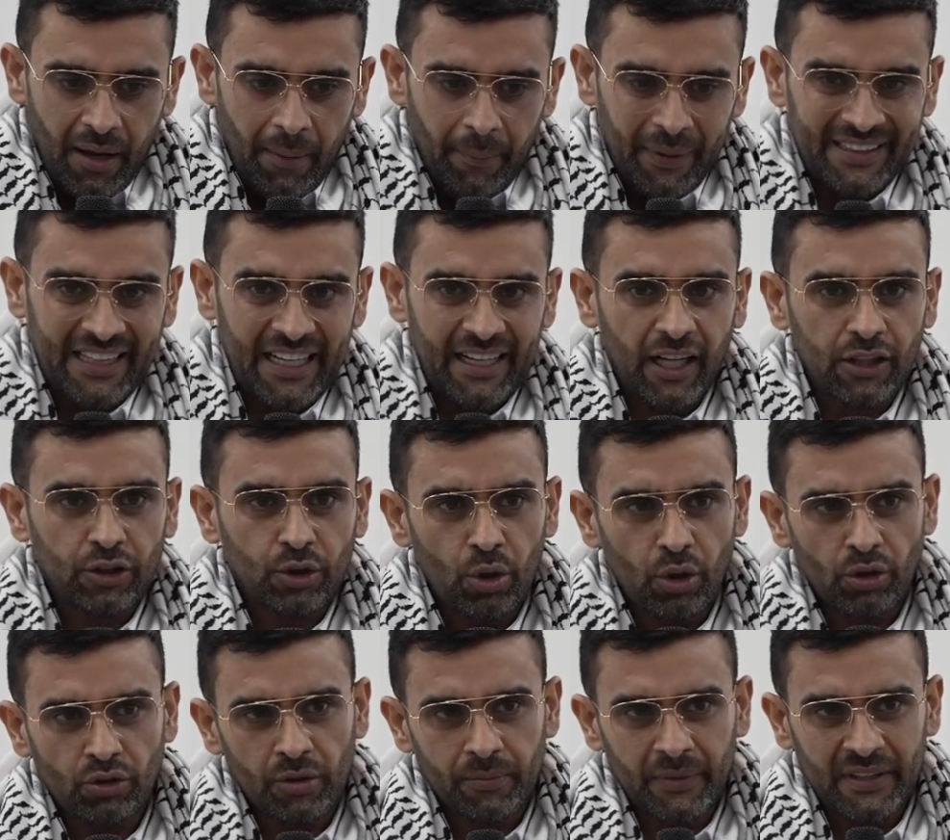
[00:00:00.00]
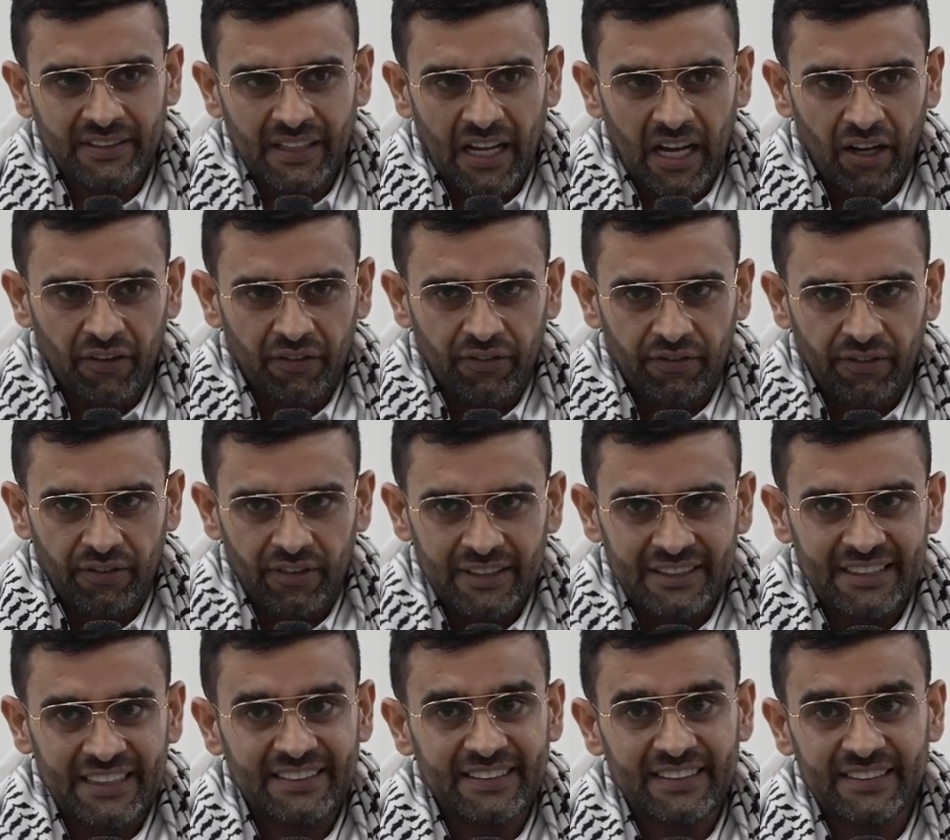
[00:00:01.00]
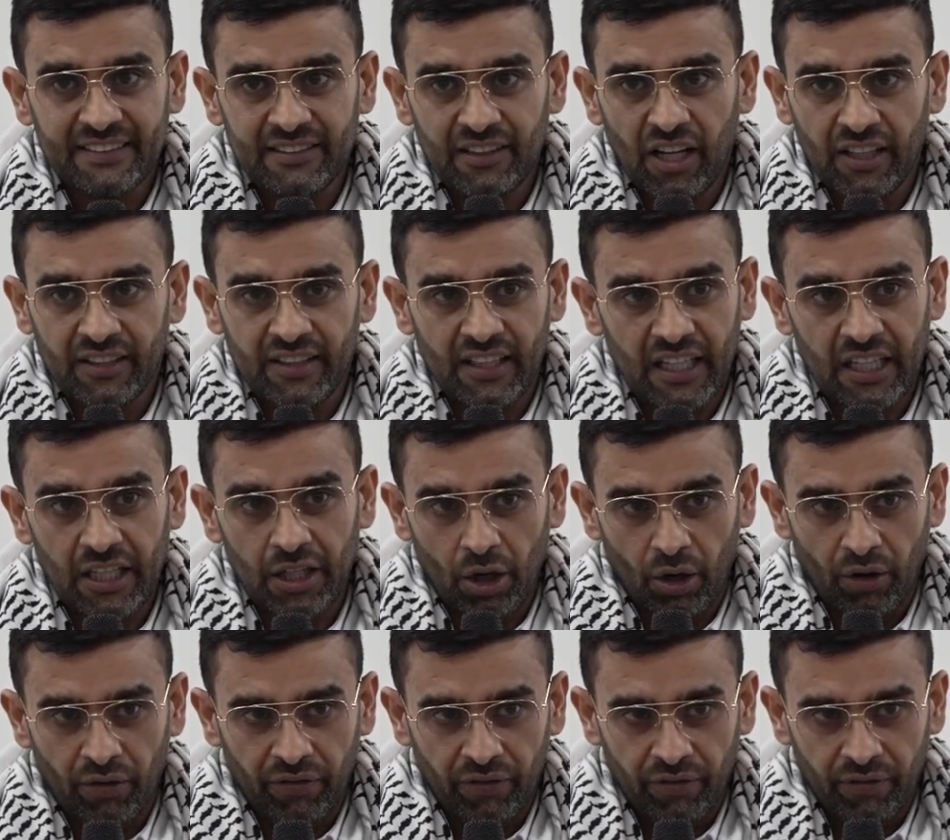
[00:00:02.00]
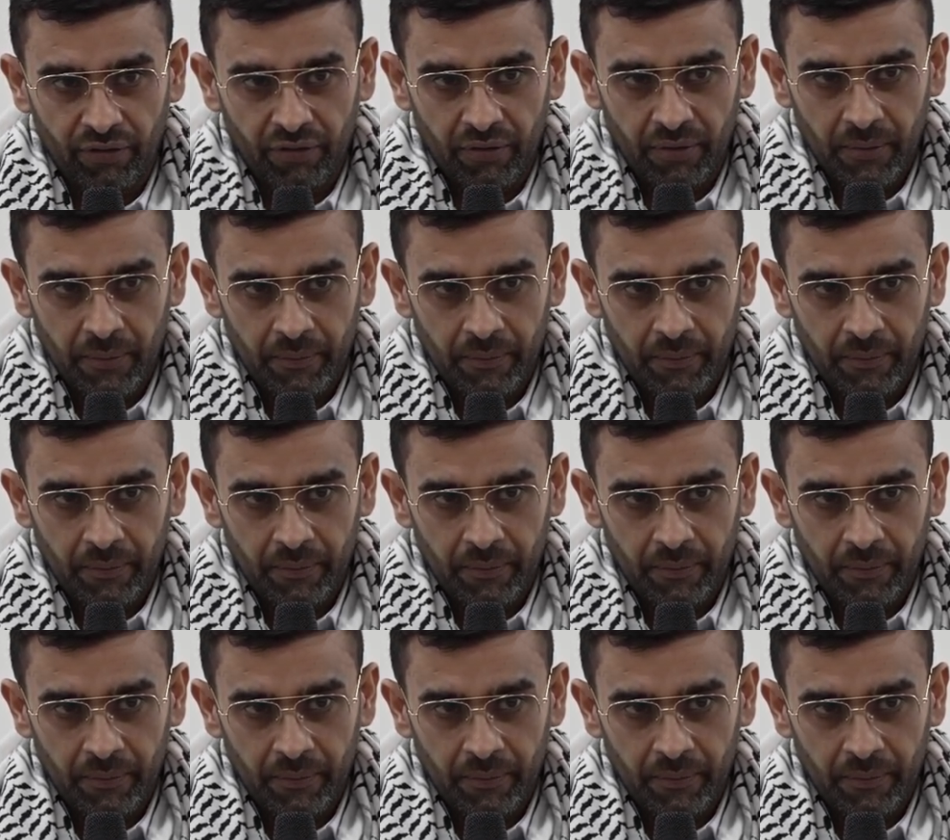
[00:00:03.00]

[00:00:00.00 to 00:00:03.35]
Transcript: But then I thought to myself, this is not enough.